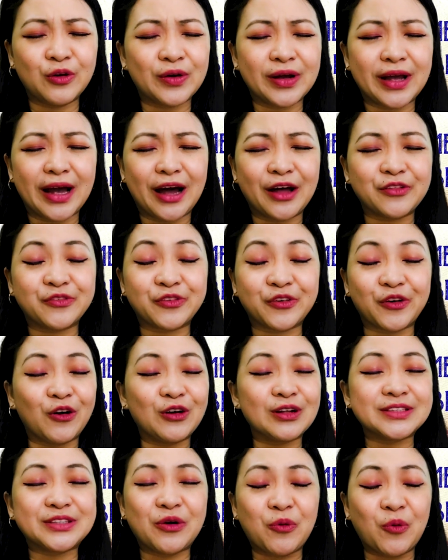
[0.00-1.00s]
O God, for
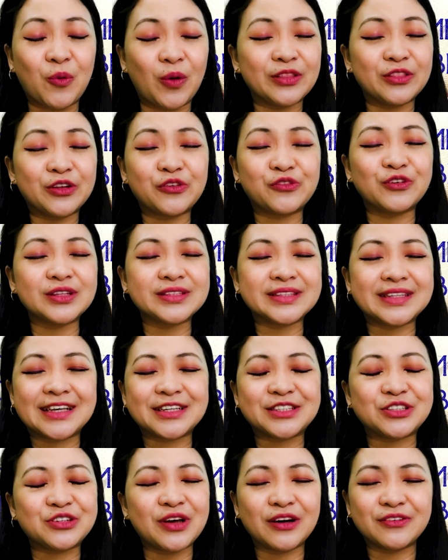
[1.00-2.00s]
all the wonderful
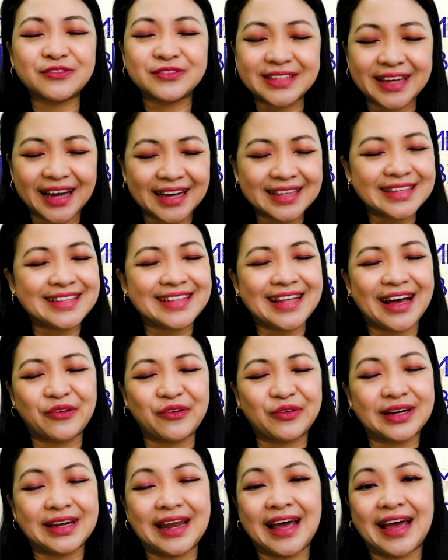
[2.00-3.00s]
things You have done in
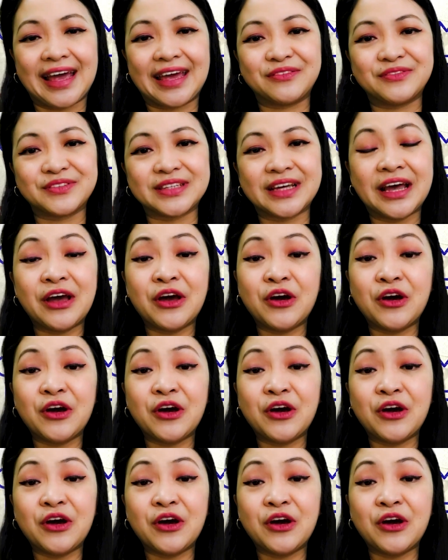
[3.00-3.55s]
our lives.